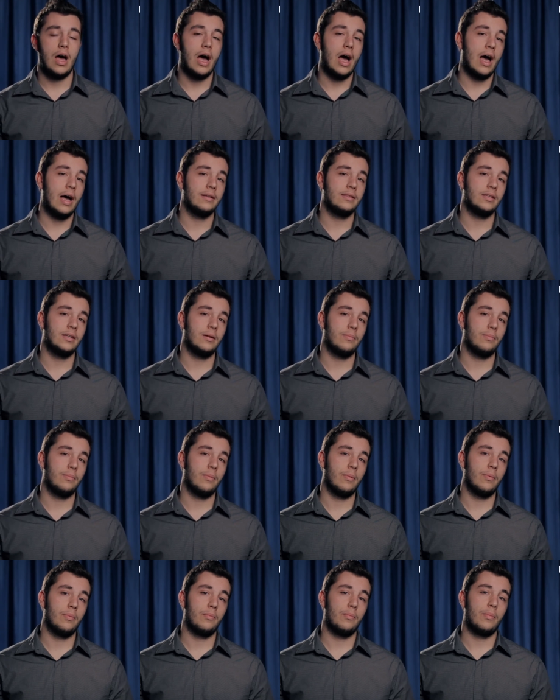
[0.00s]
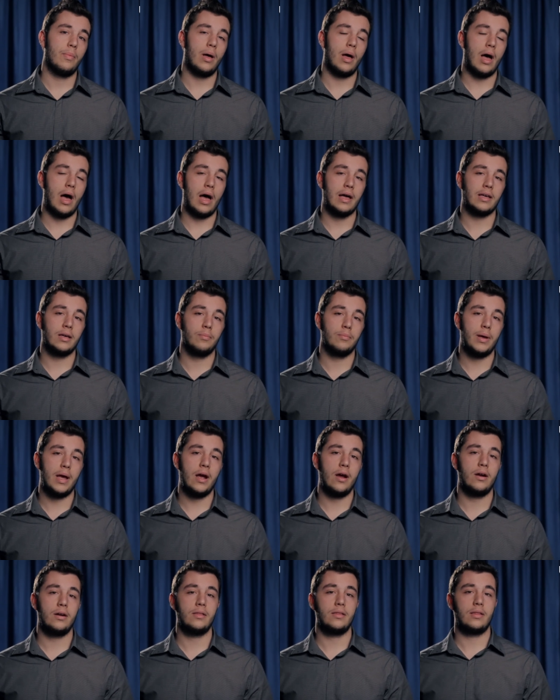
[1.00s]
I did a, I
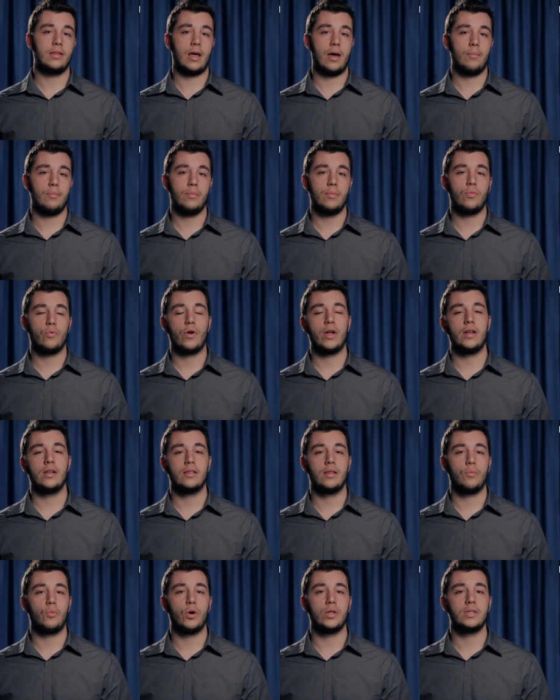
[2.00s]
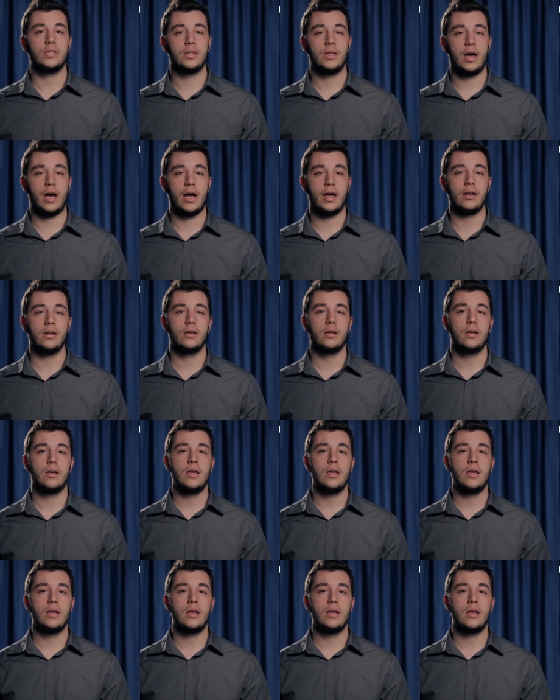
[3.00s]
compared them, rated them one to nine,